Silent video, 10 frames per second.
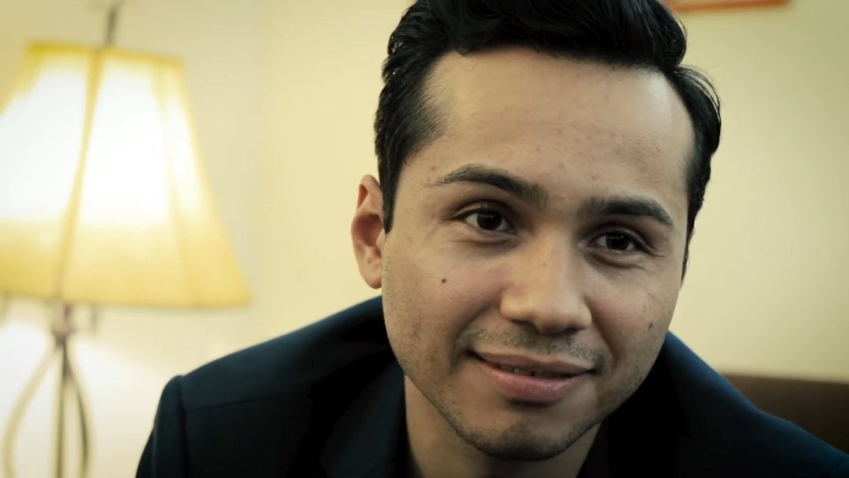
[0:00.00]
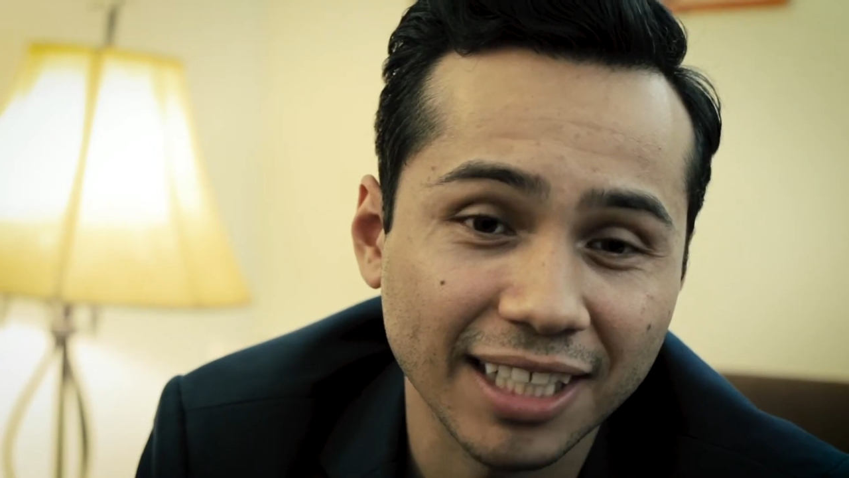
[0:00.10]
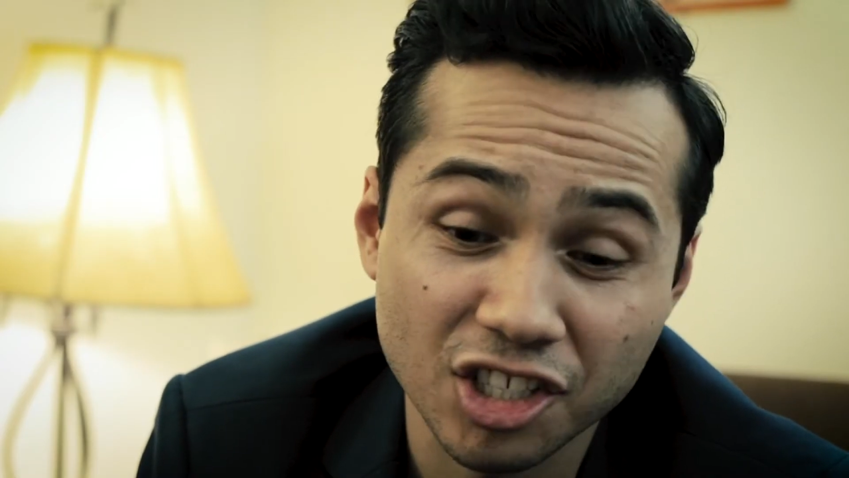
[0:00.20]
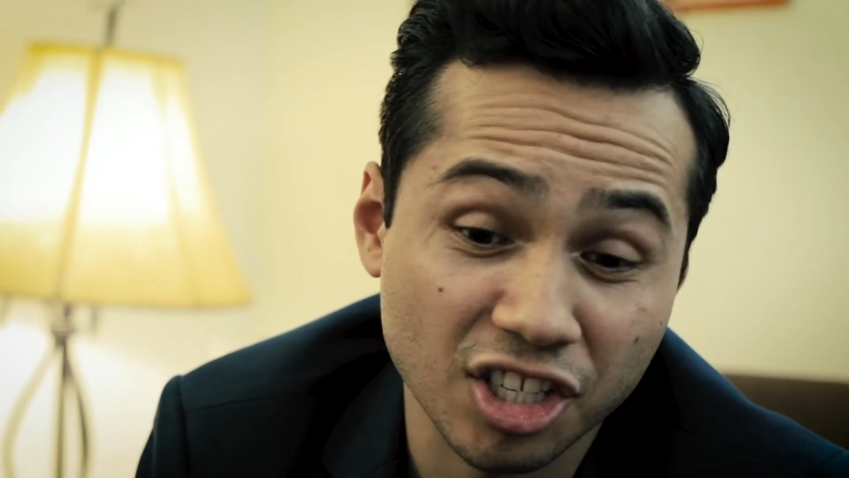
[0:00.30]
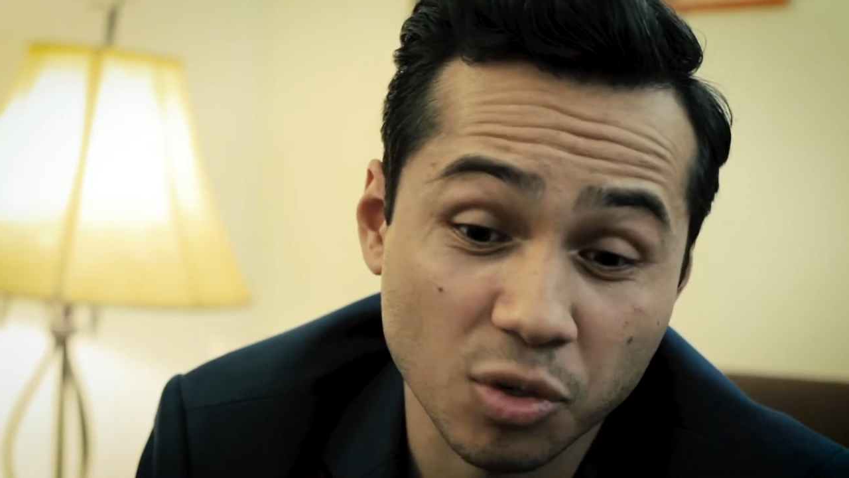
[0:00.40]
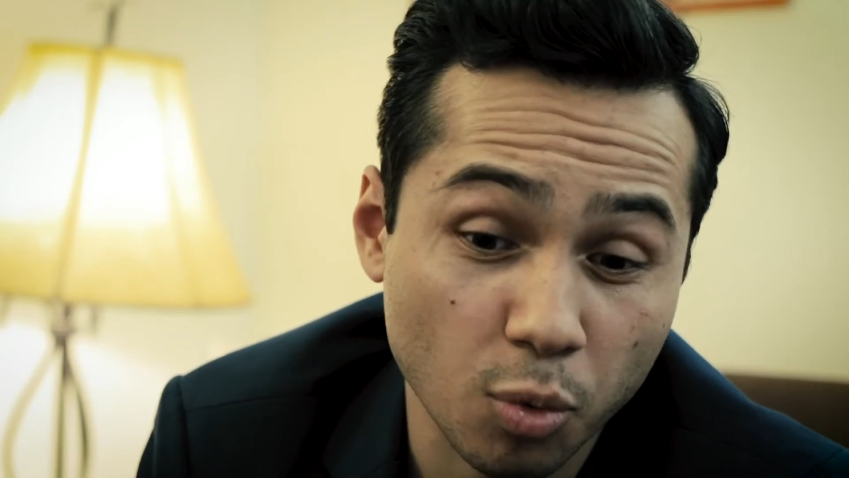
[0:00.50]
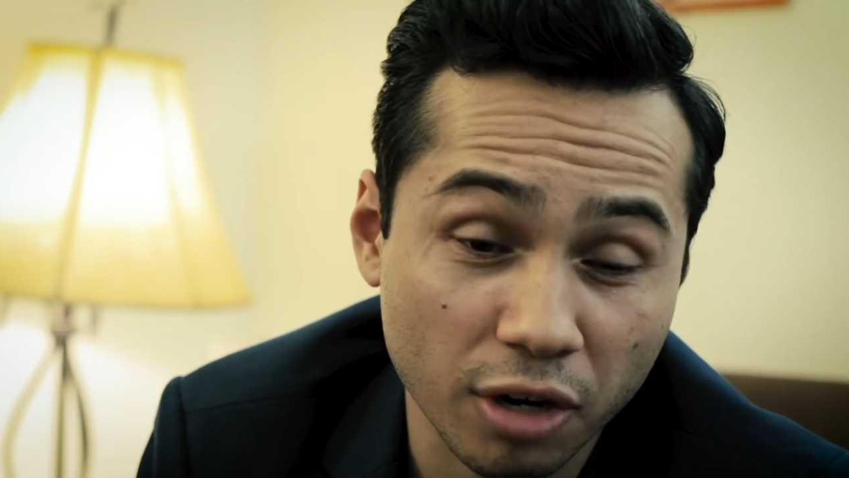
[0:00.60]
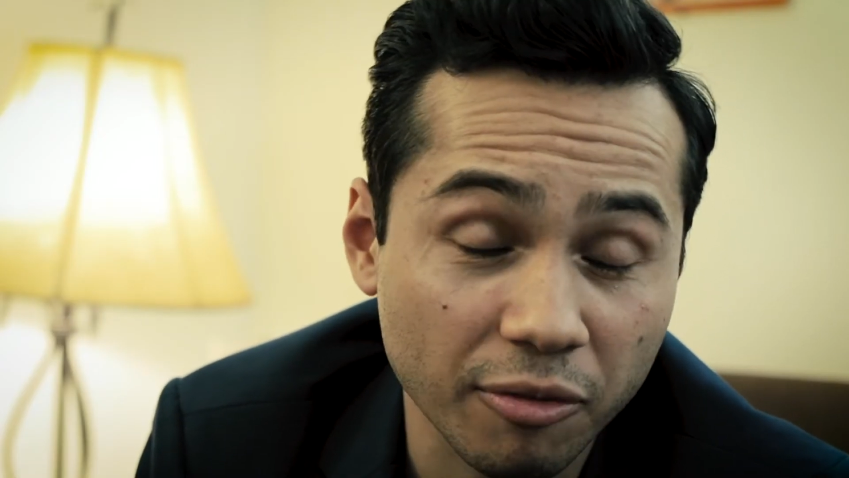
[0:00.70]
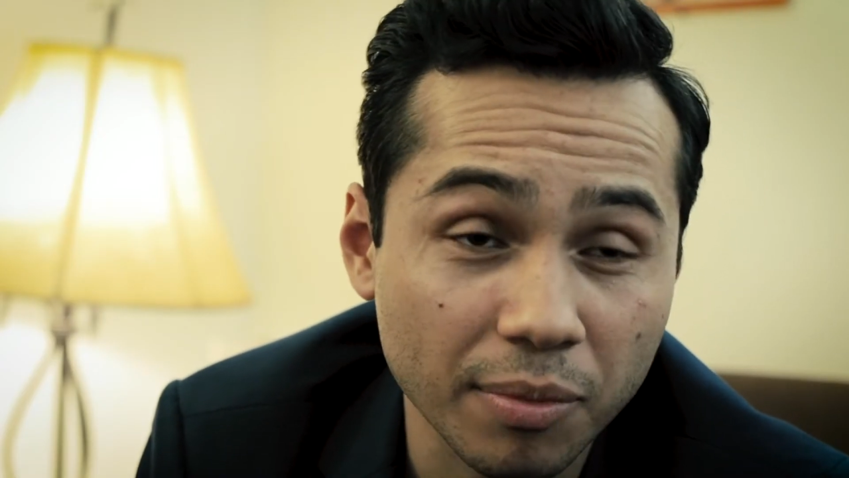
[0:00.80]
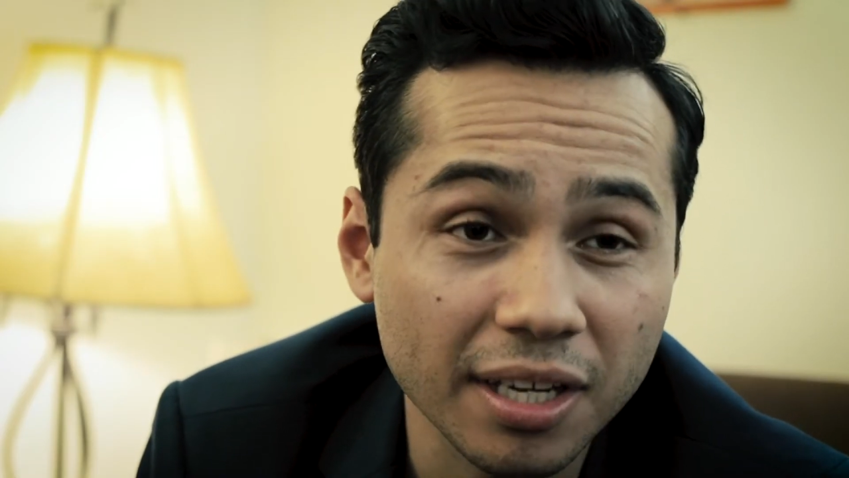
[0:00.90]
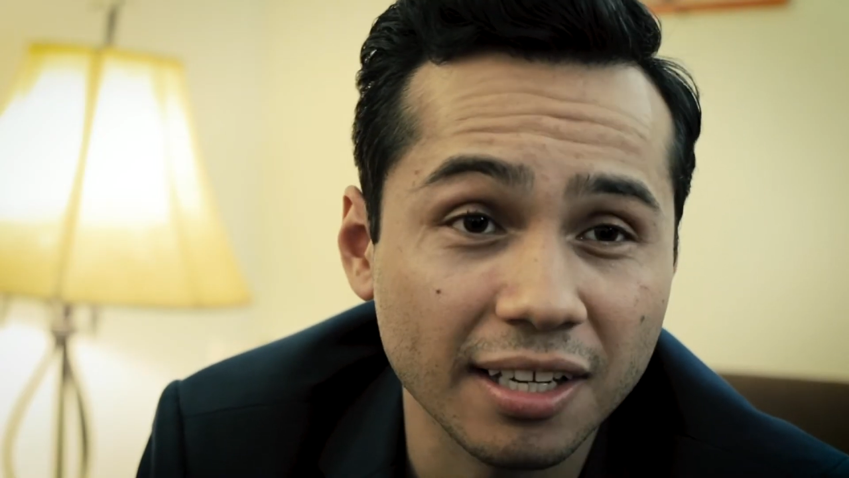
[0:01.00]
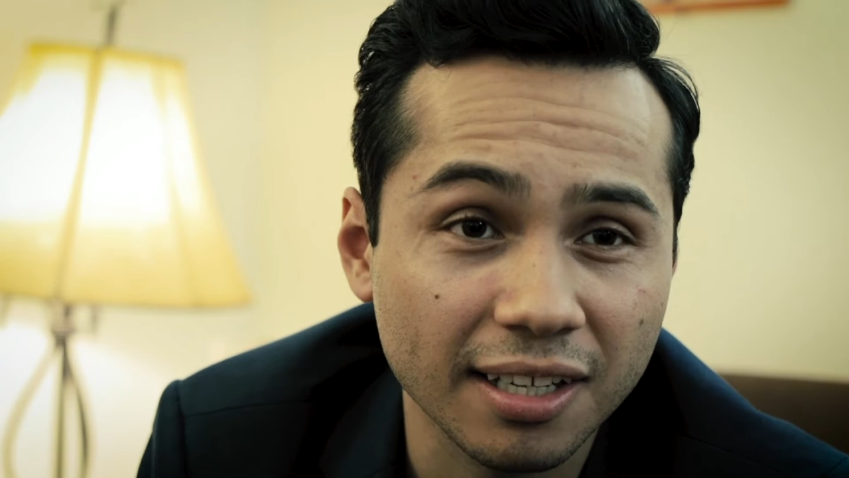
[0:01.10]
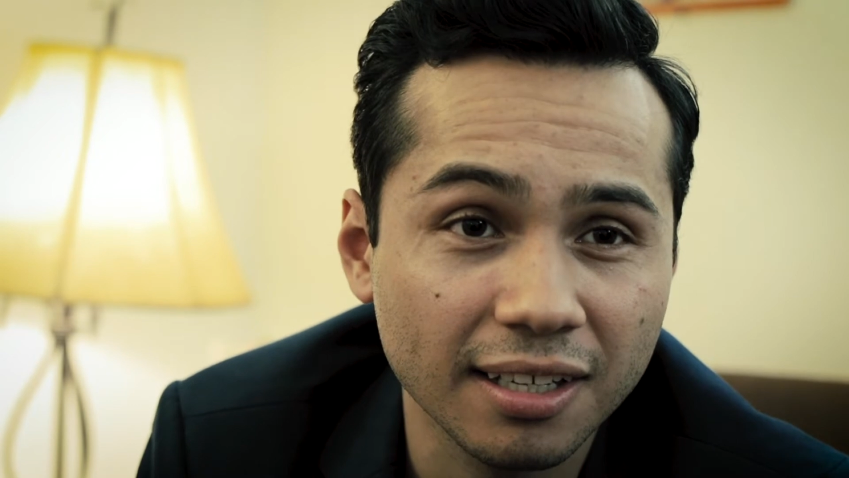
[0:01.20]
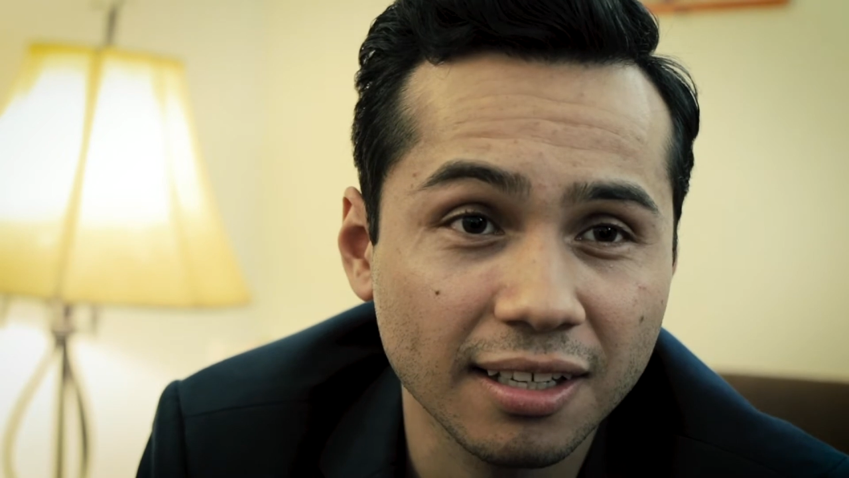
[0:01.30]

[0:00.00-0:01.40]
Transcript: It just doesn't work for me.